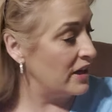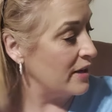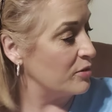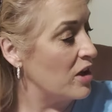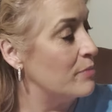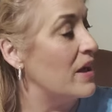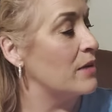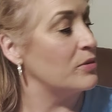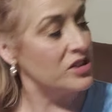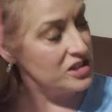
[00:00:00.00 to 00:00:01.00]
I am cutting
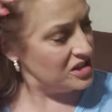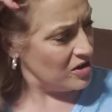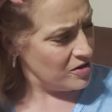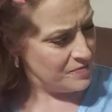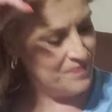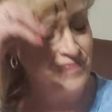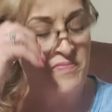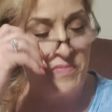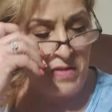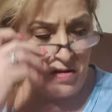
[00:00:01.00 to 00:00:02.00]
back, but these are
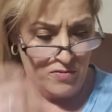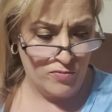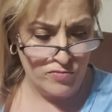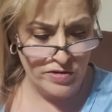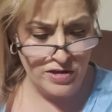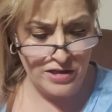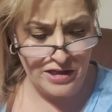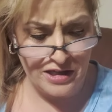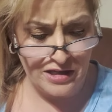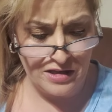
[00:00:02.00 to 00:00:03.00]

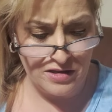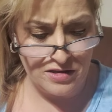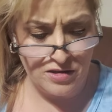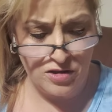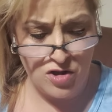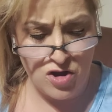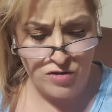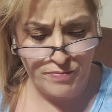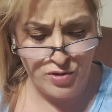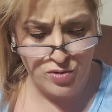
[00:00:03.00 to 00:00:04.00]
really
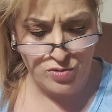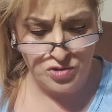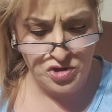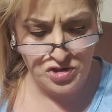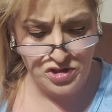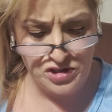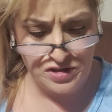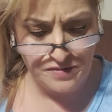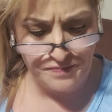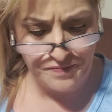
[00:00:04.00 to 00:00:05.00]
long
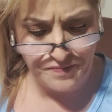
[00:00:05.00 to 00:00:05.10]
posts.